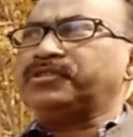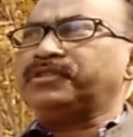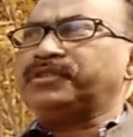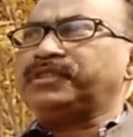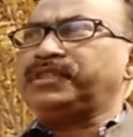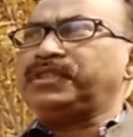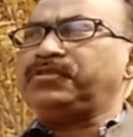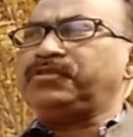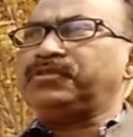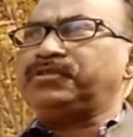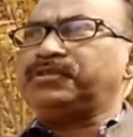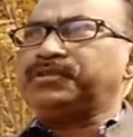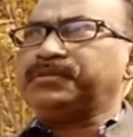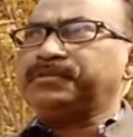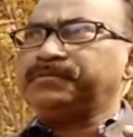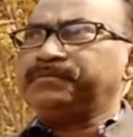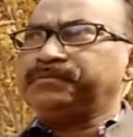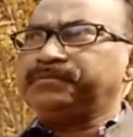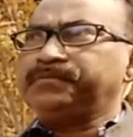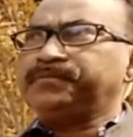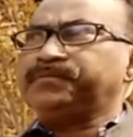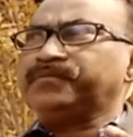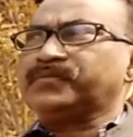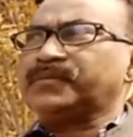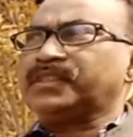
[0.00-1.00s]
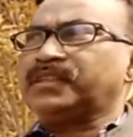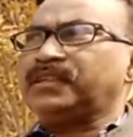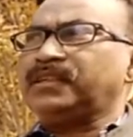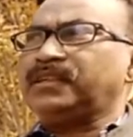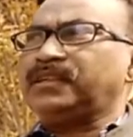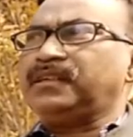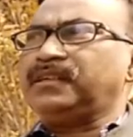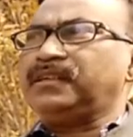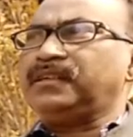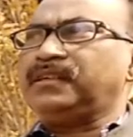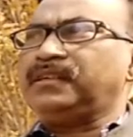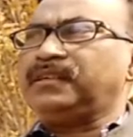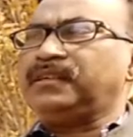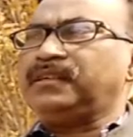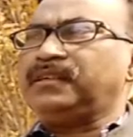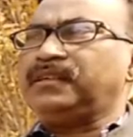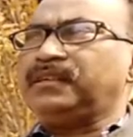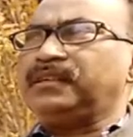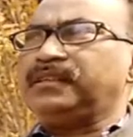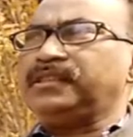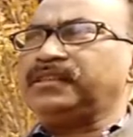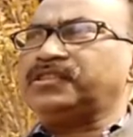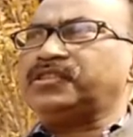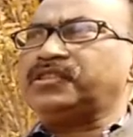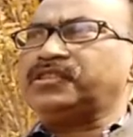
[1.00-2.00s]
your
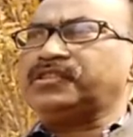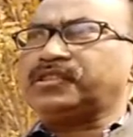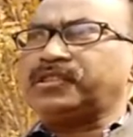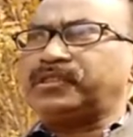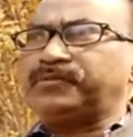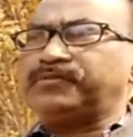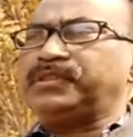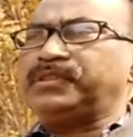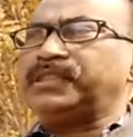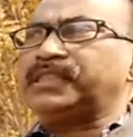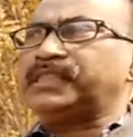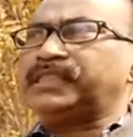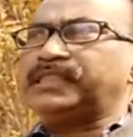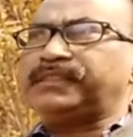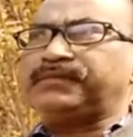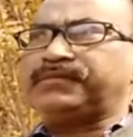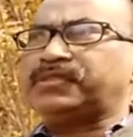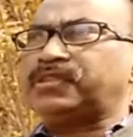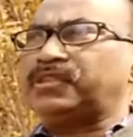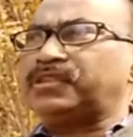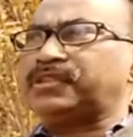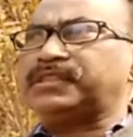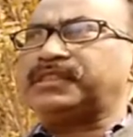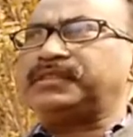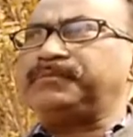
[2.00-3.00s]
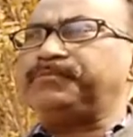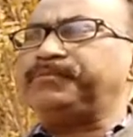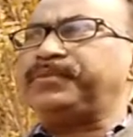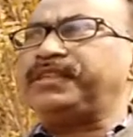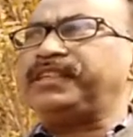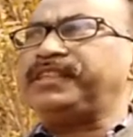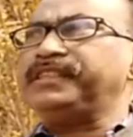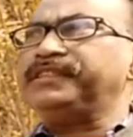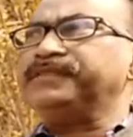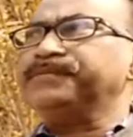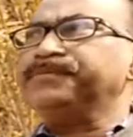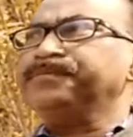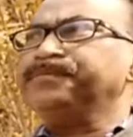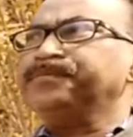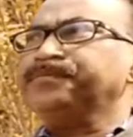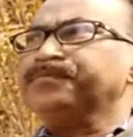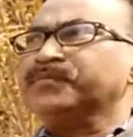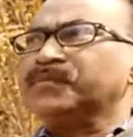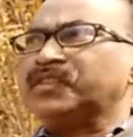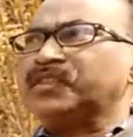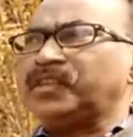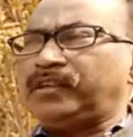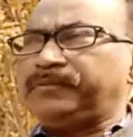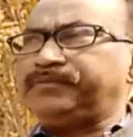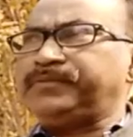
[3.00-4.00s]
research objectives or simply
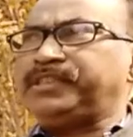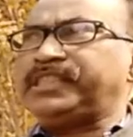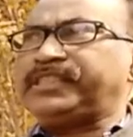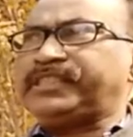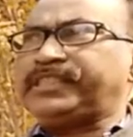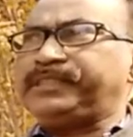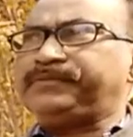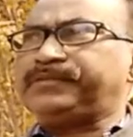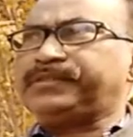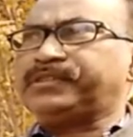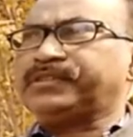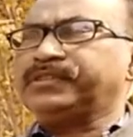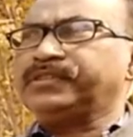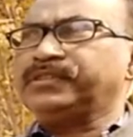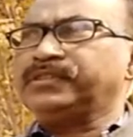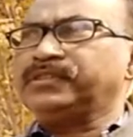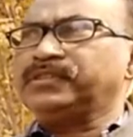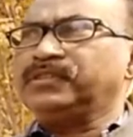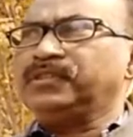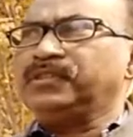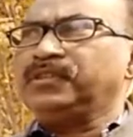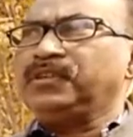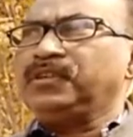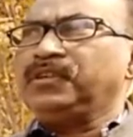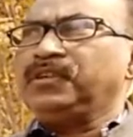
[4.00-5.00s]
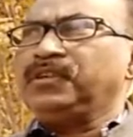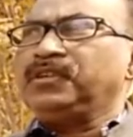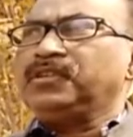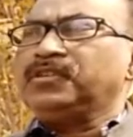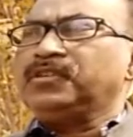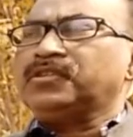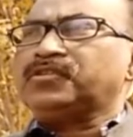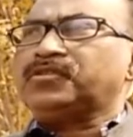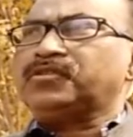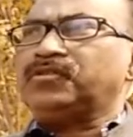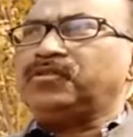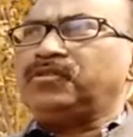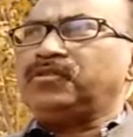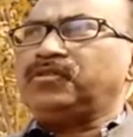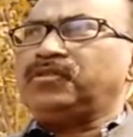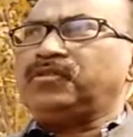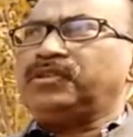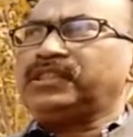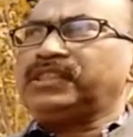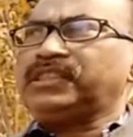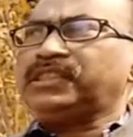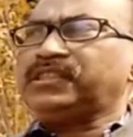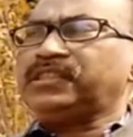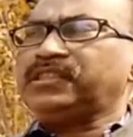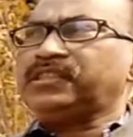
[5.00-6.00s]
objectives.
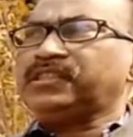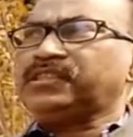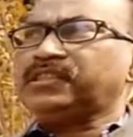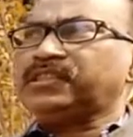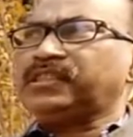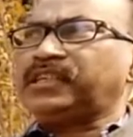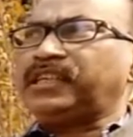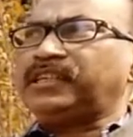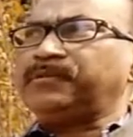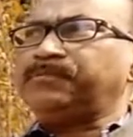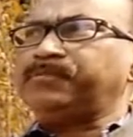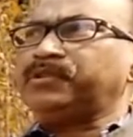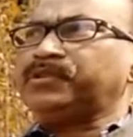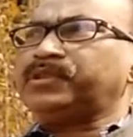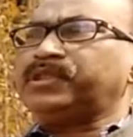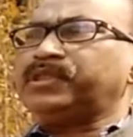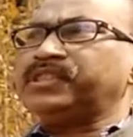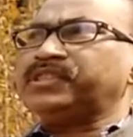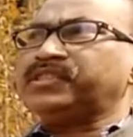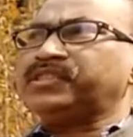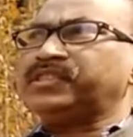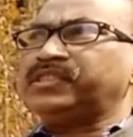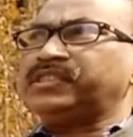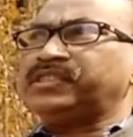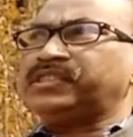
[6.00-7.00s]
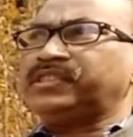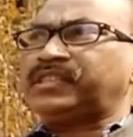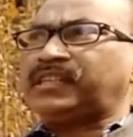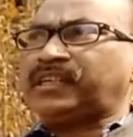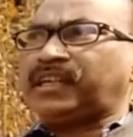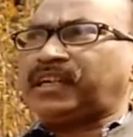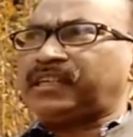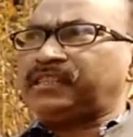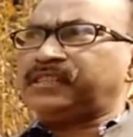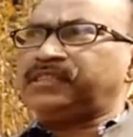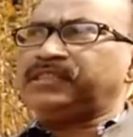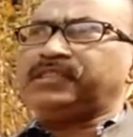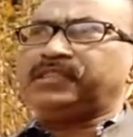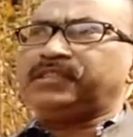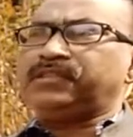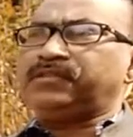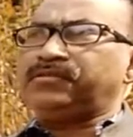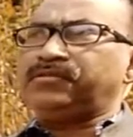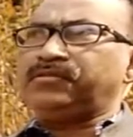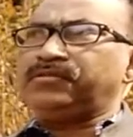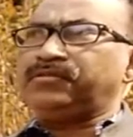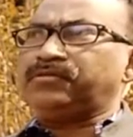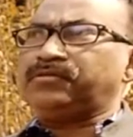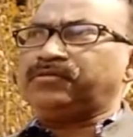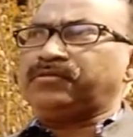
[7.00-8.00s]
So research hypothesis, as
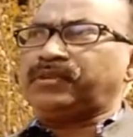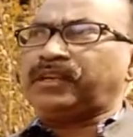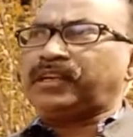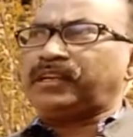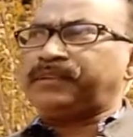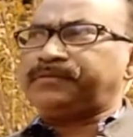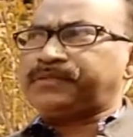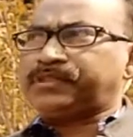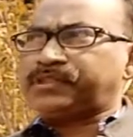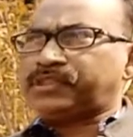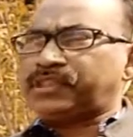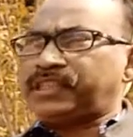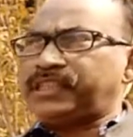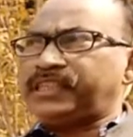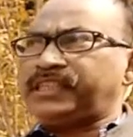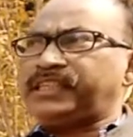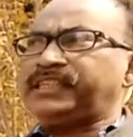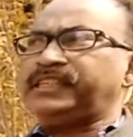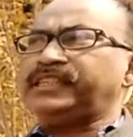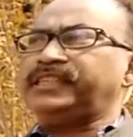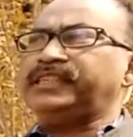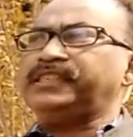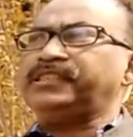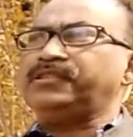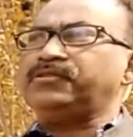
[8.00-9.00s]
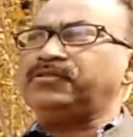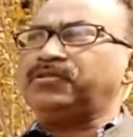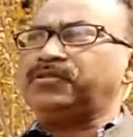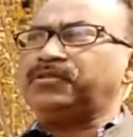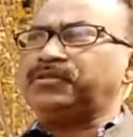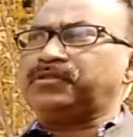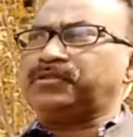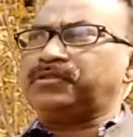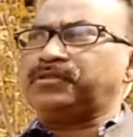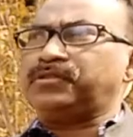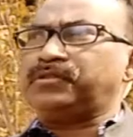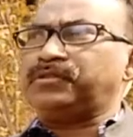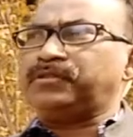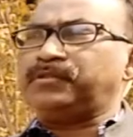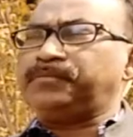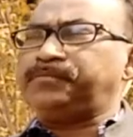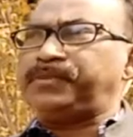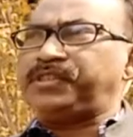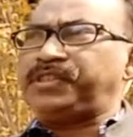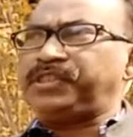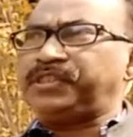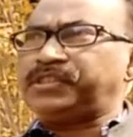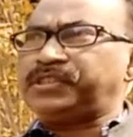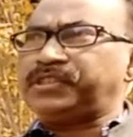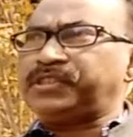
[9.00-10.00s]
you have studied in your
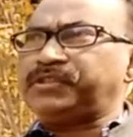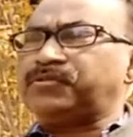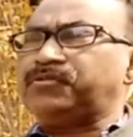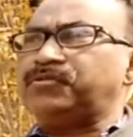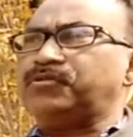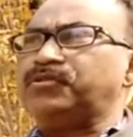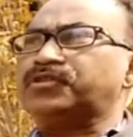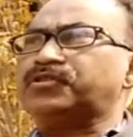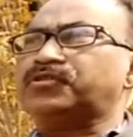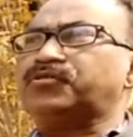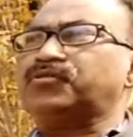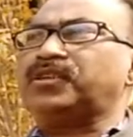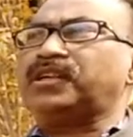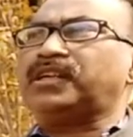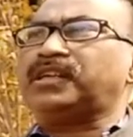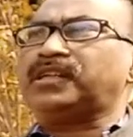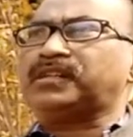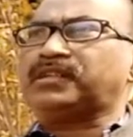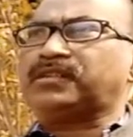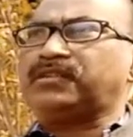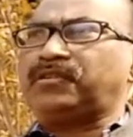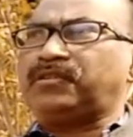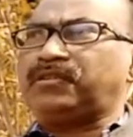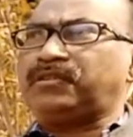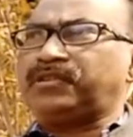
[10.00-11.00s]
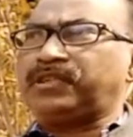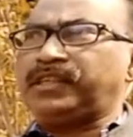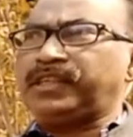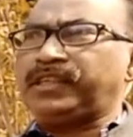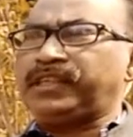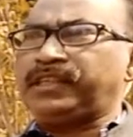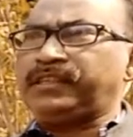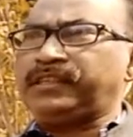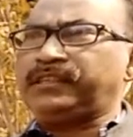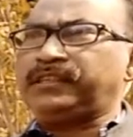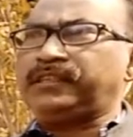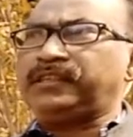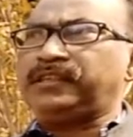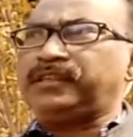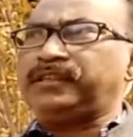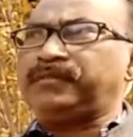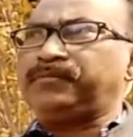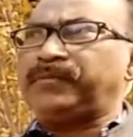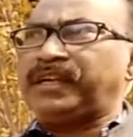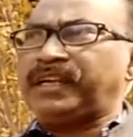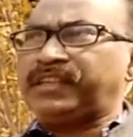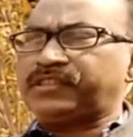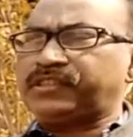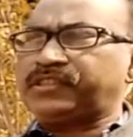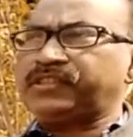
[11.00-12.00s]
PhD coursework or in
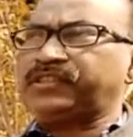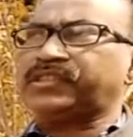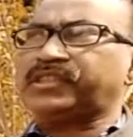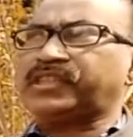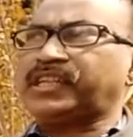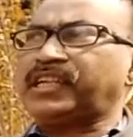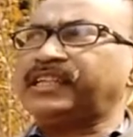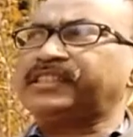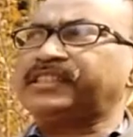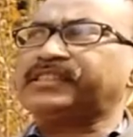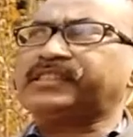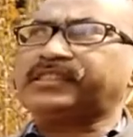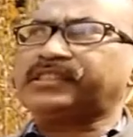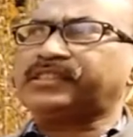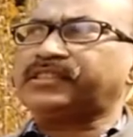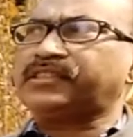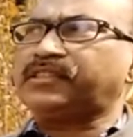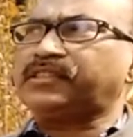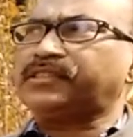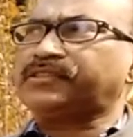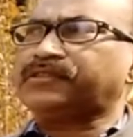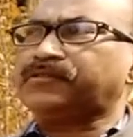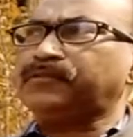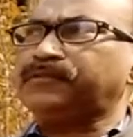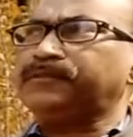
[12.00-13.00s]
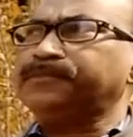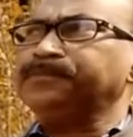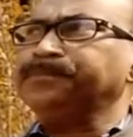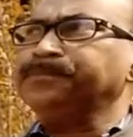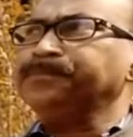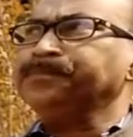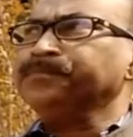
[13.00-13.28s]
master's classes also,